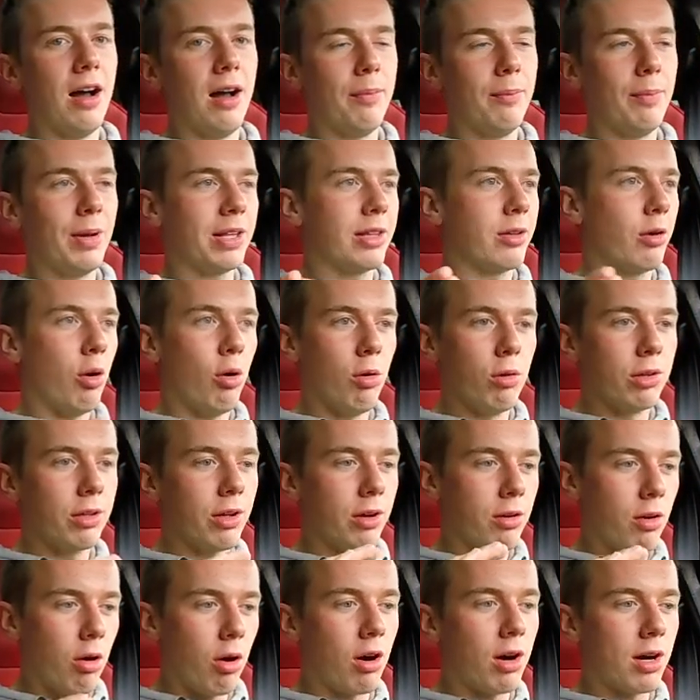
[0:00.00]
But all the
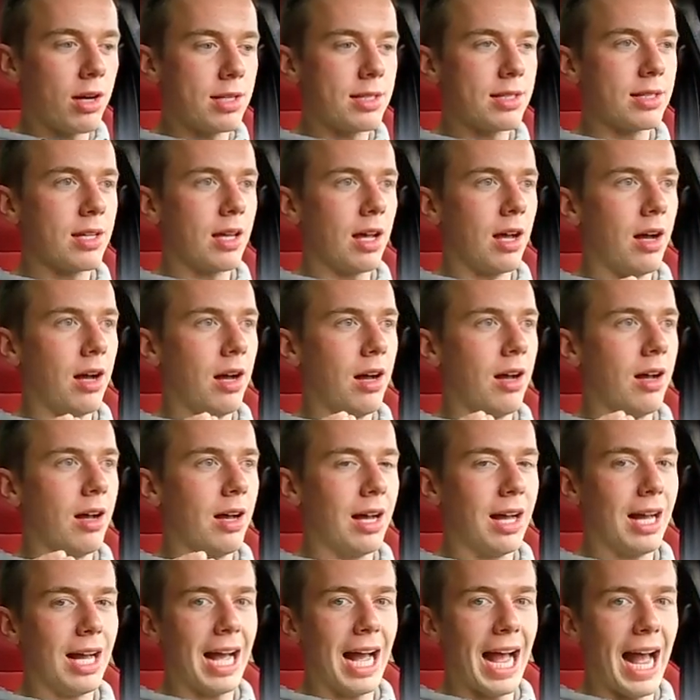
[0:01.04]
cars
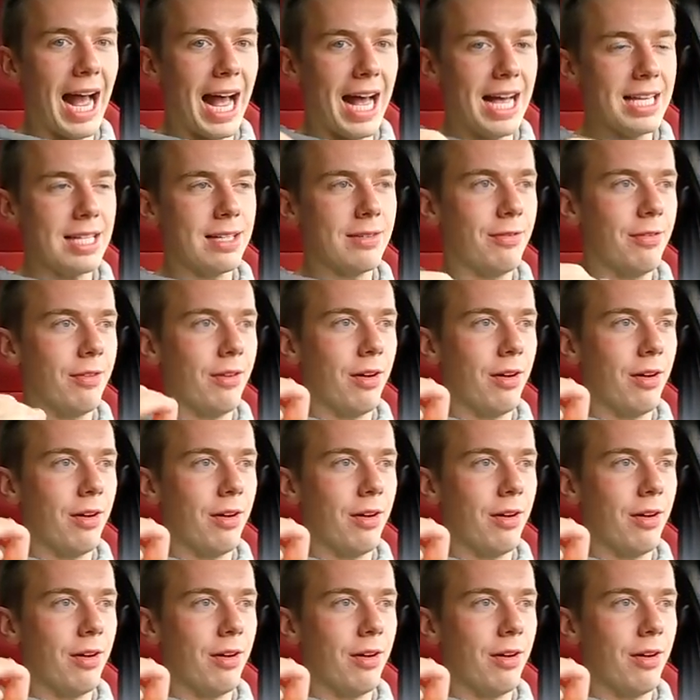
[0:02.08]
have